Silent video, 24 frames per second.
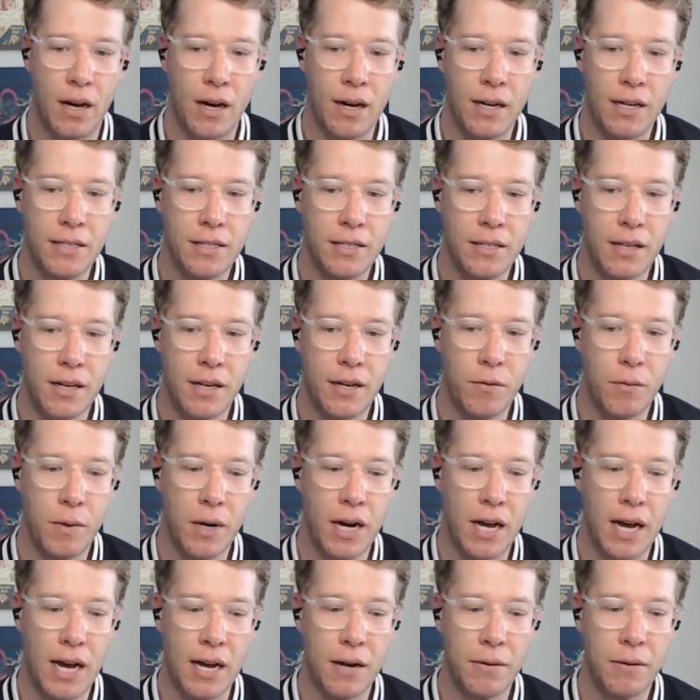Honestly,
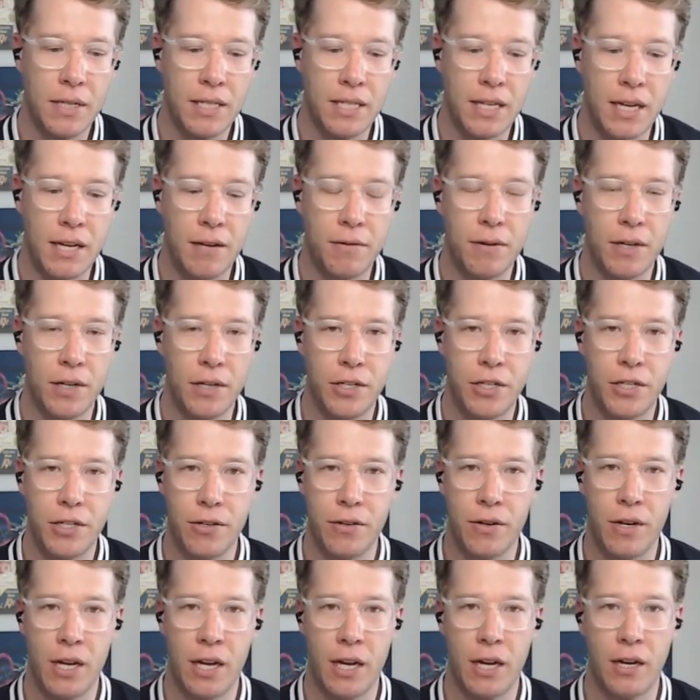when I was even
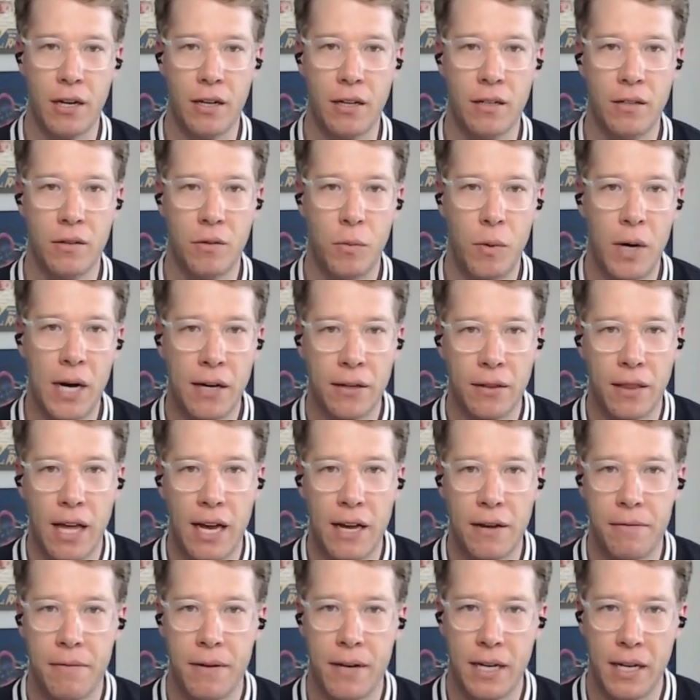shooting
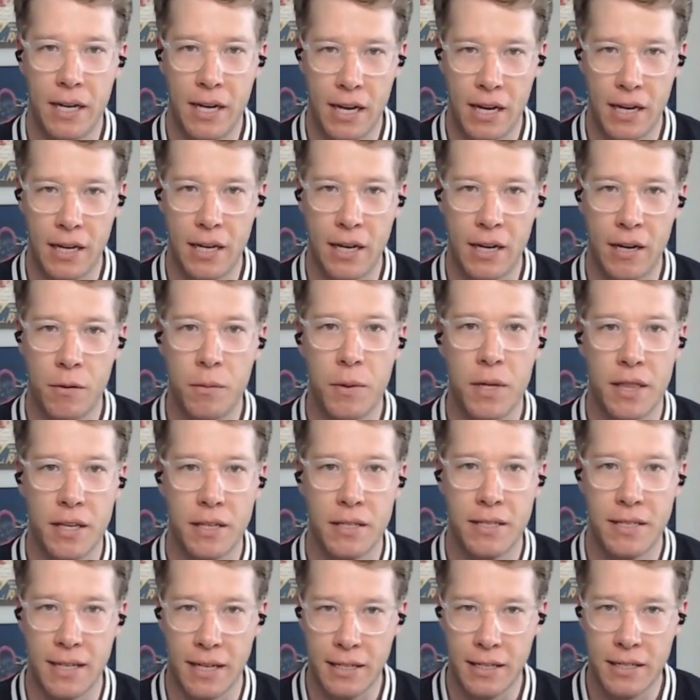wildlife in Kenya with a
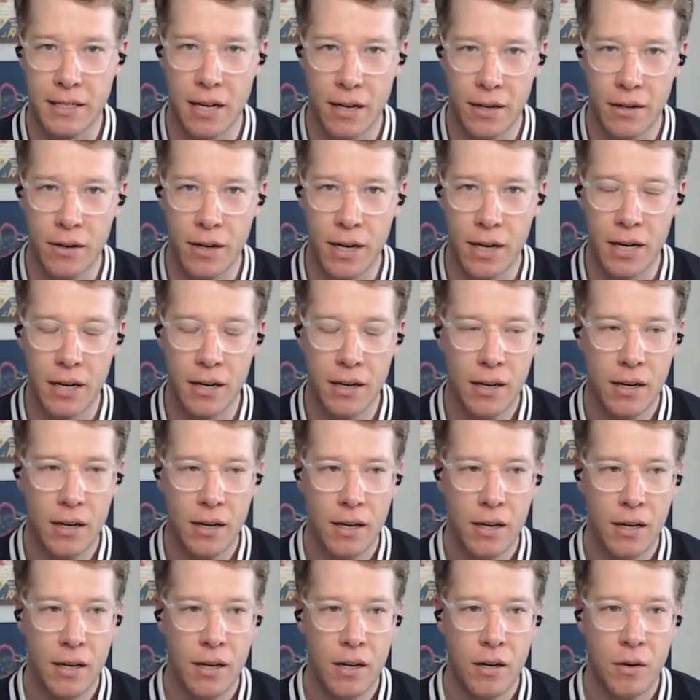600,
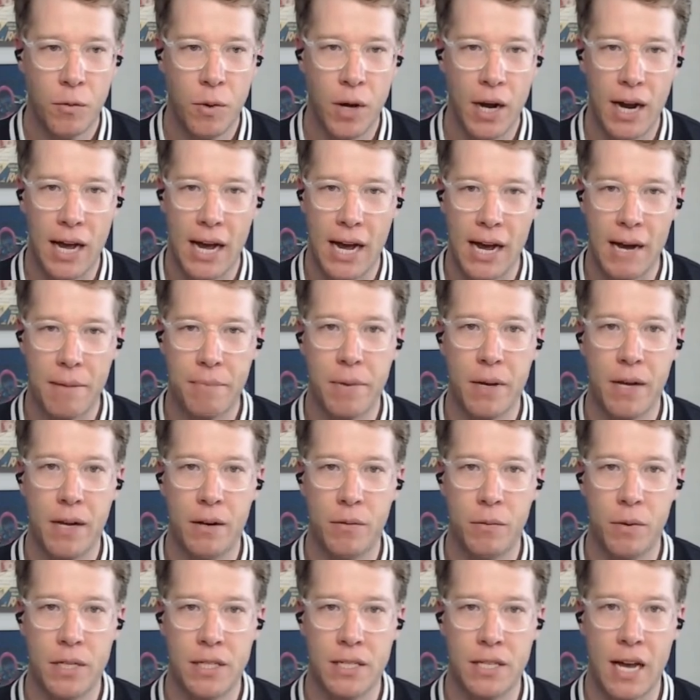what
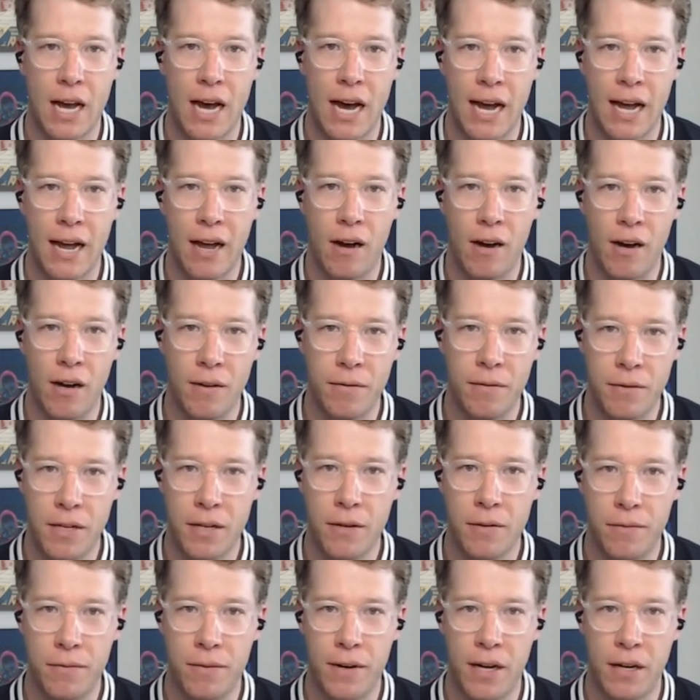happened was I
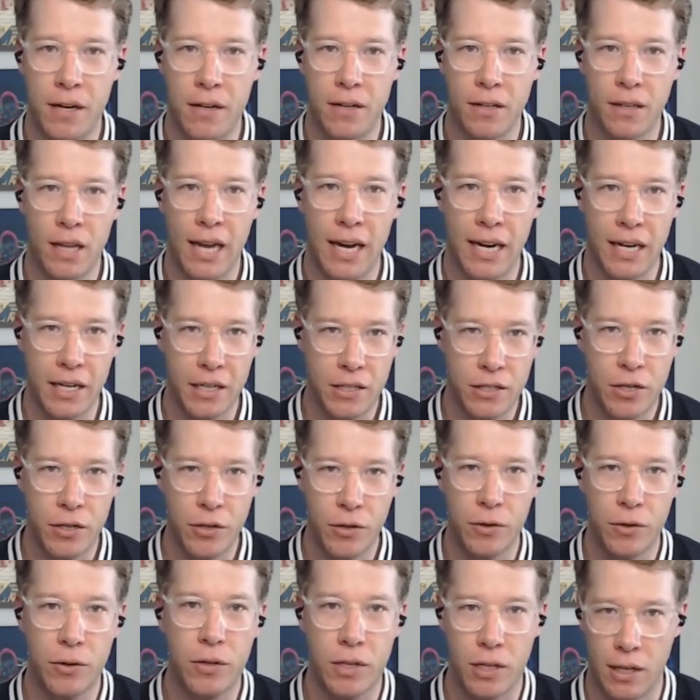often felt like
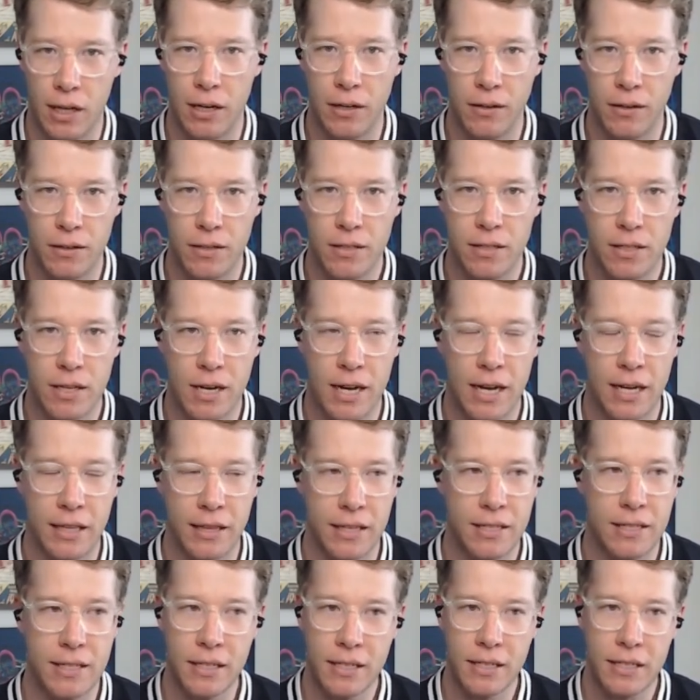too close.
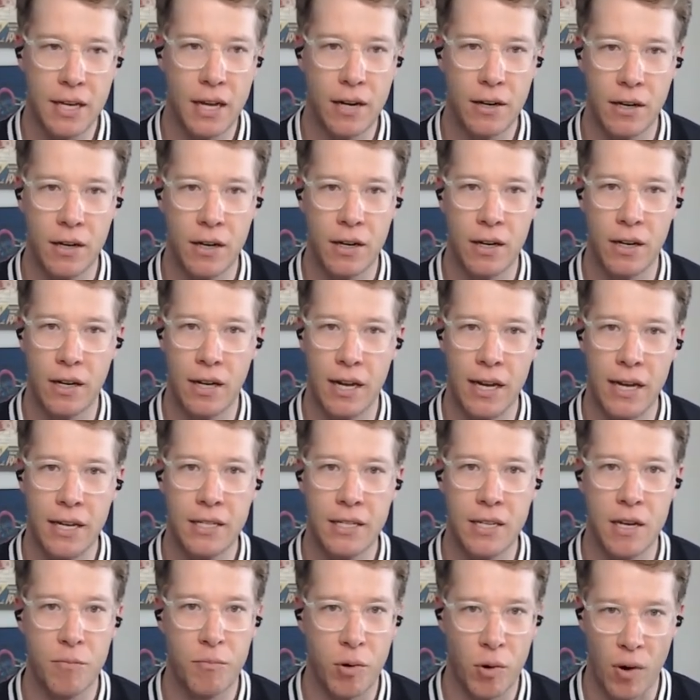And the 600
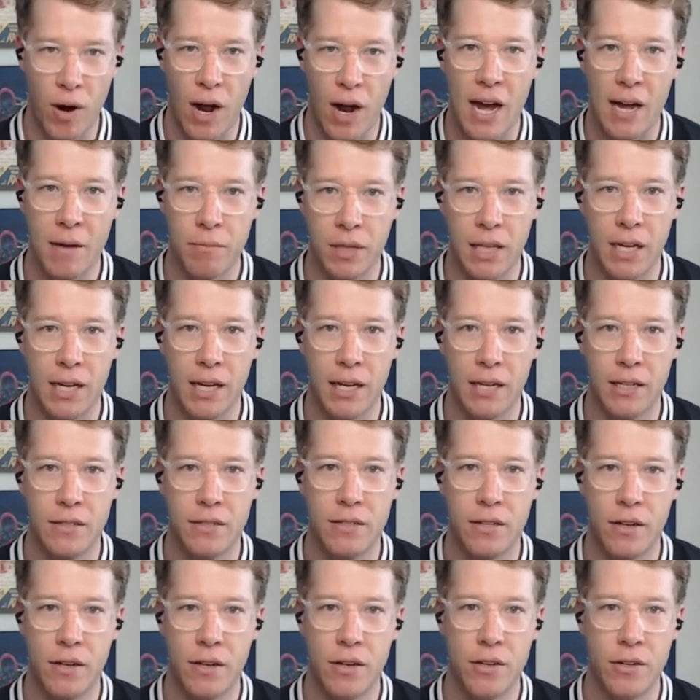is a prime
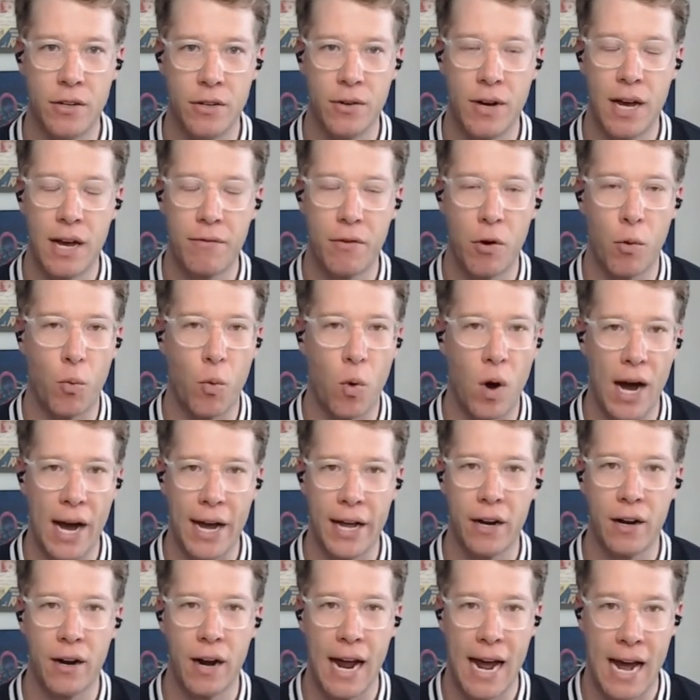lens, so you do have a
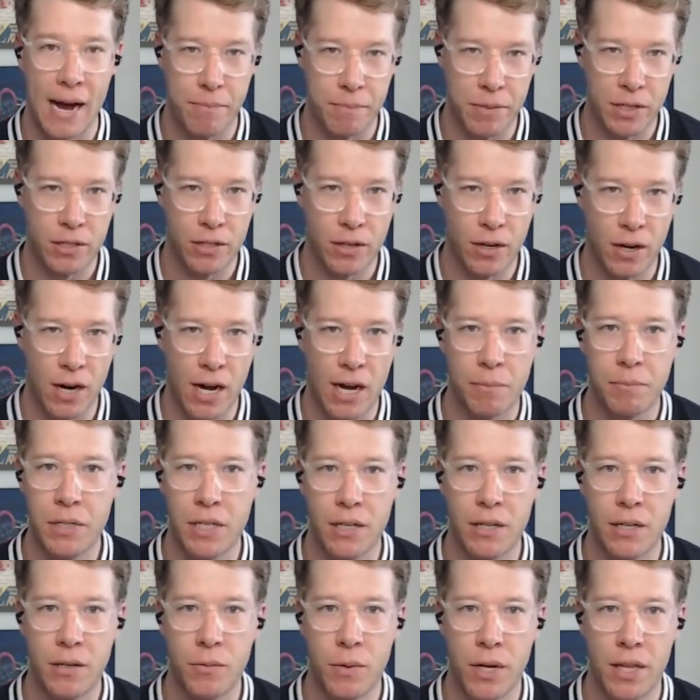wider aperture
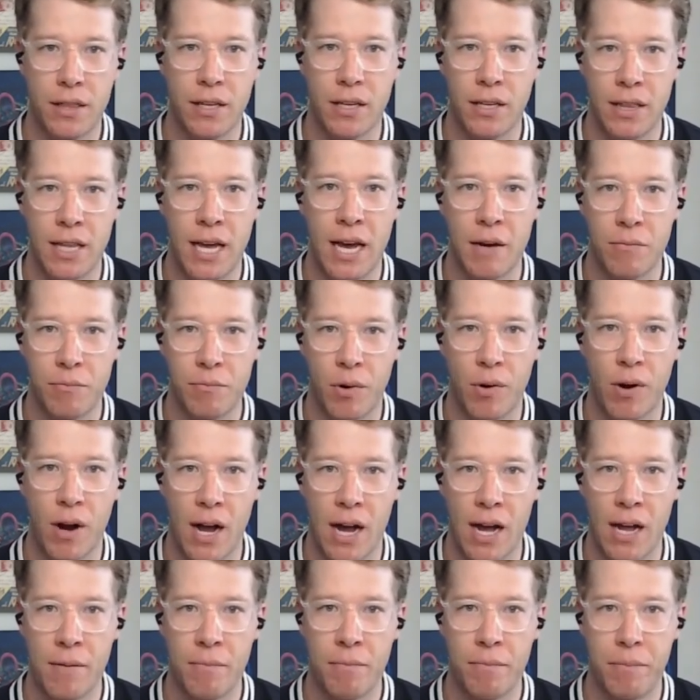option within that
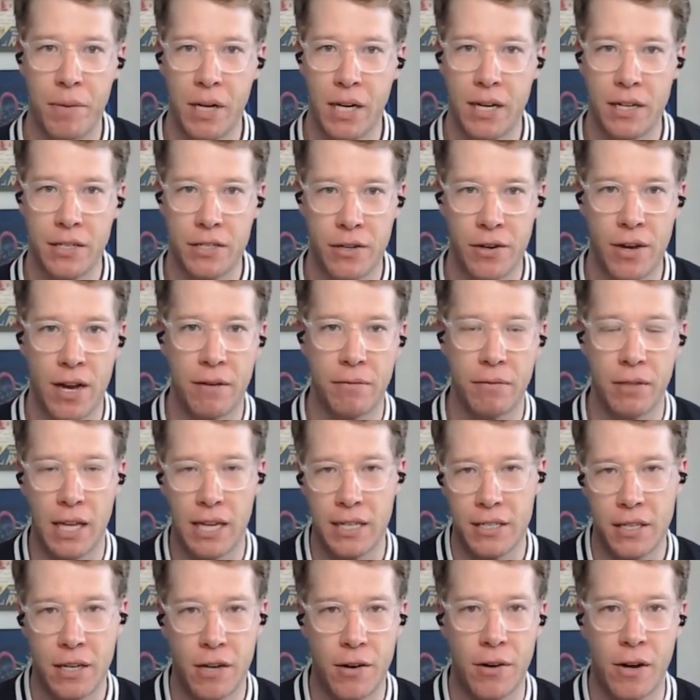prime because you have
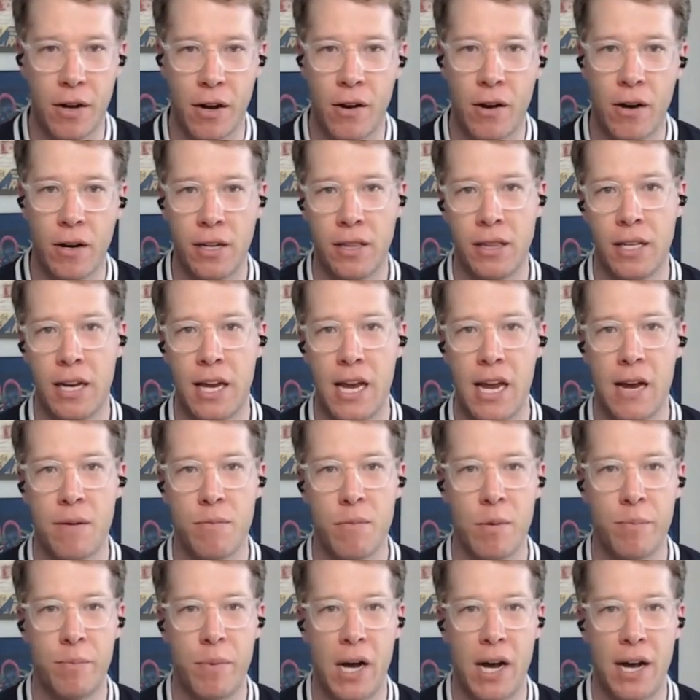less going on in the
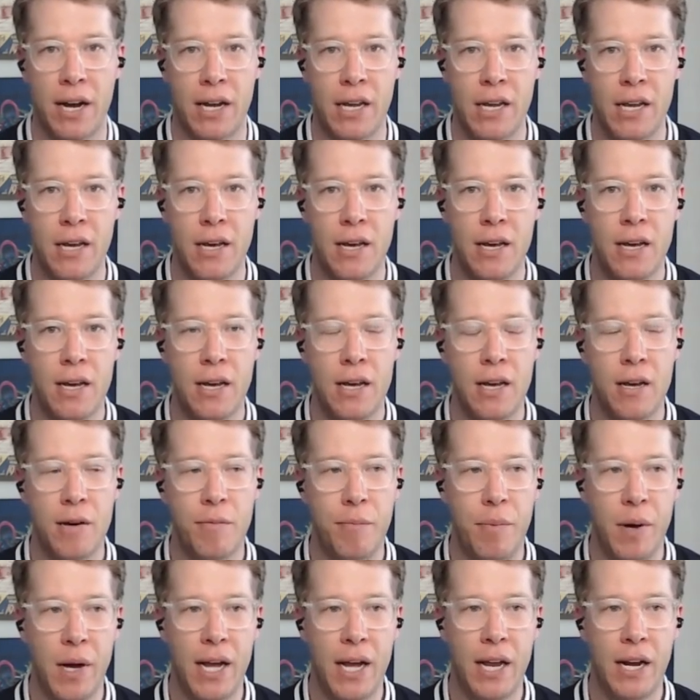camera body.
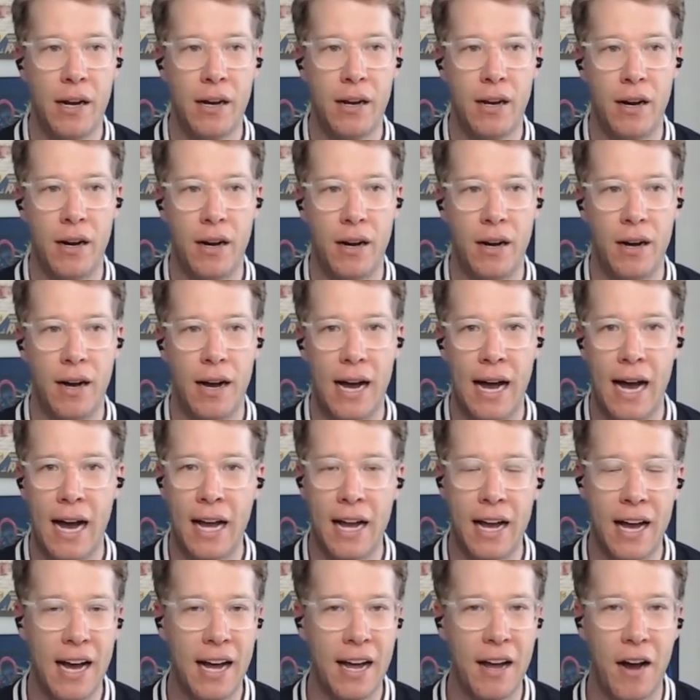But
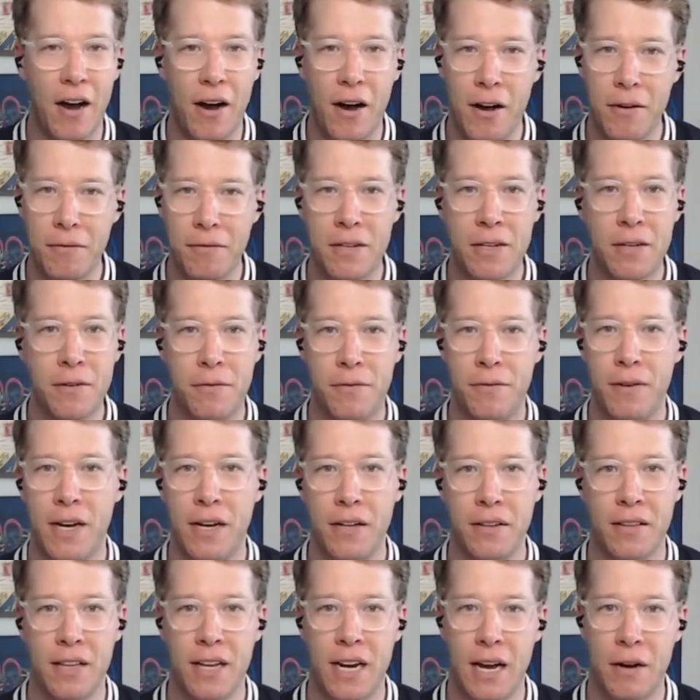I often
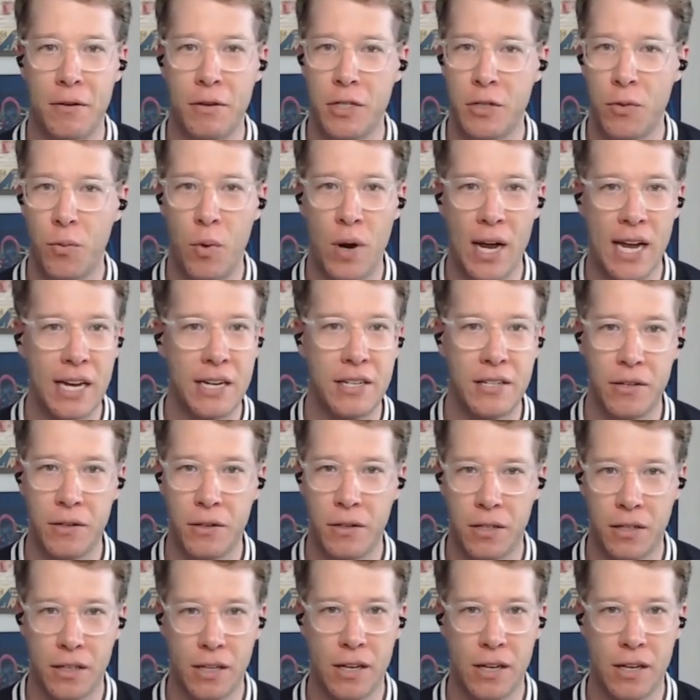felt that I was way too